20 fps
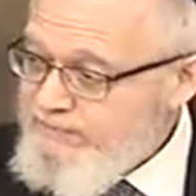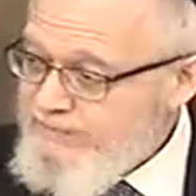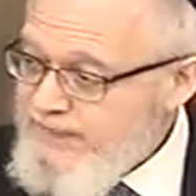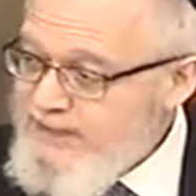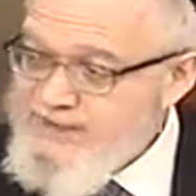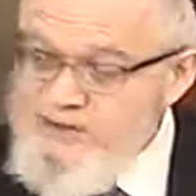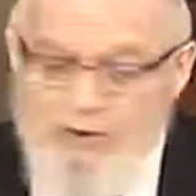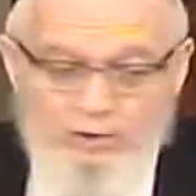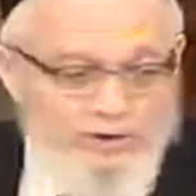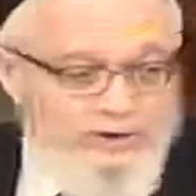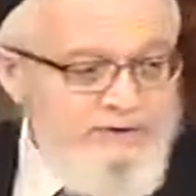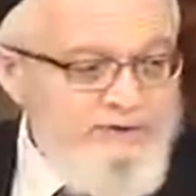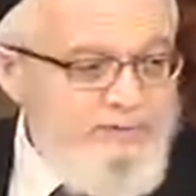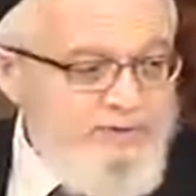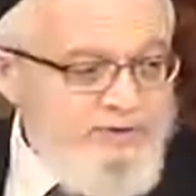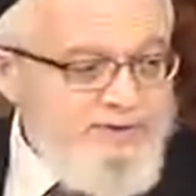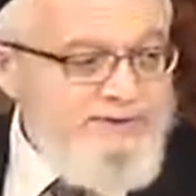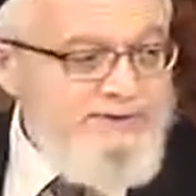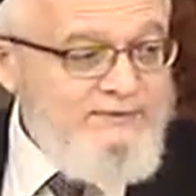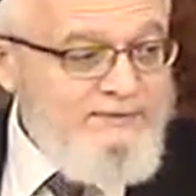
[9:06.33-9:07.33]
It's only if a
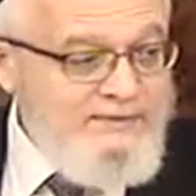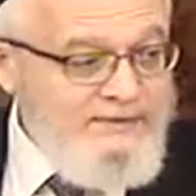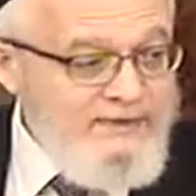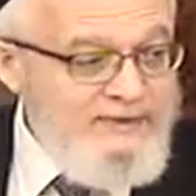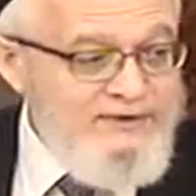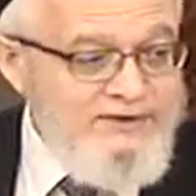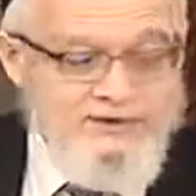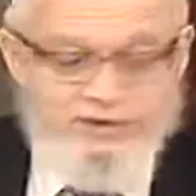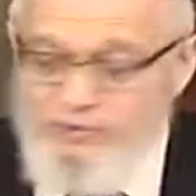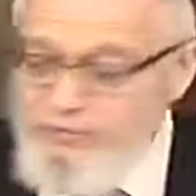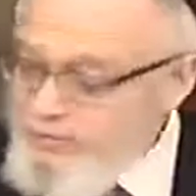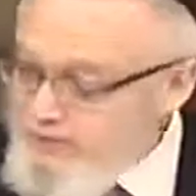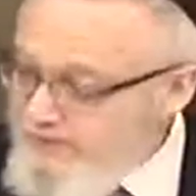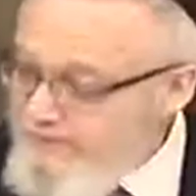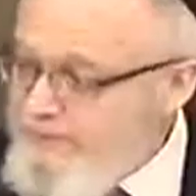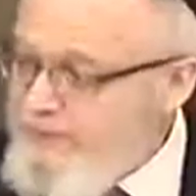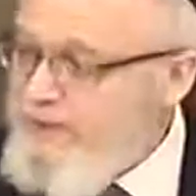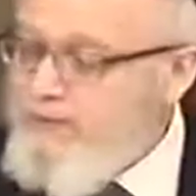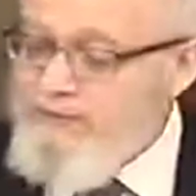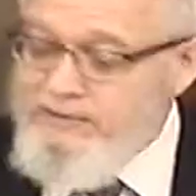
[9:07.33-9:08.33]
person feels it's too
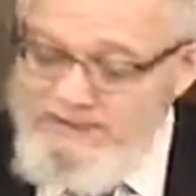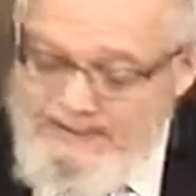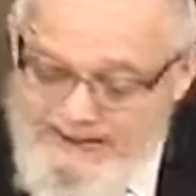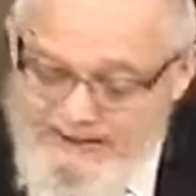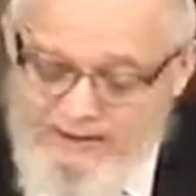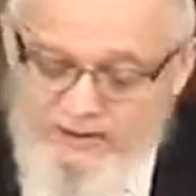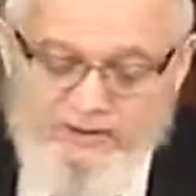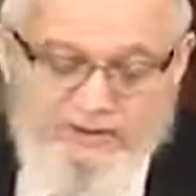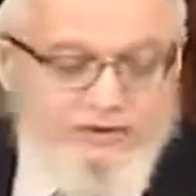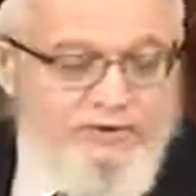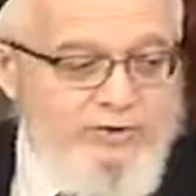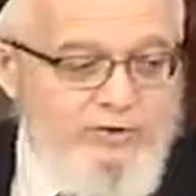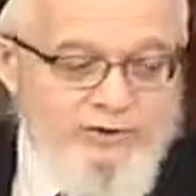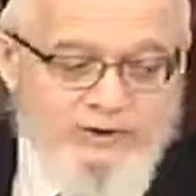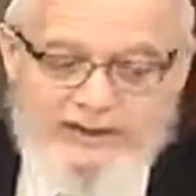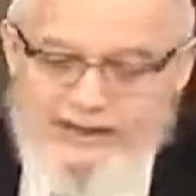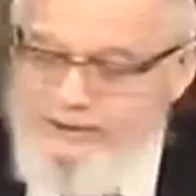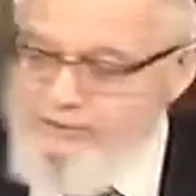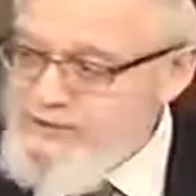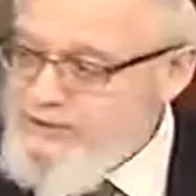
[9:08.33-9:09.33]
difficult, then the Torah
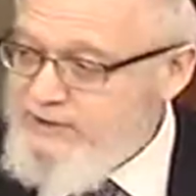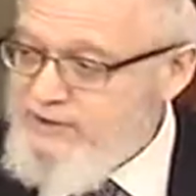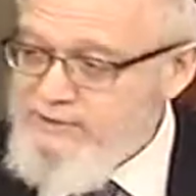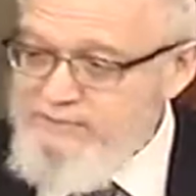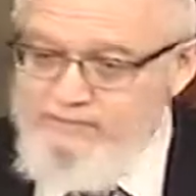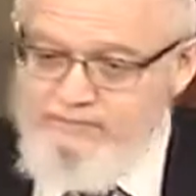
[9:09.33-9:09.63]
allows it.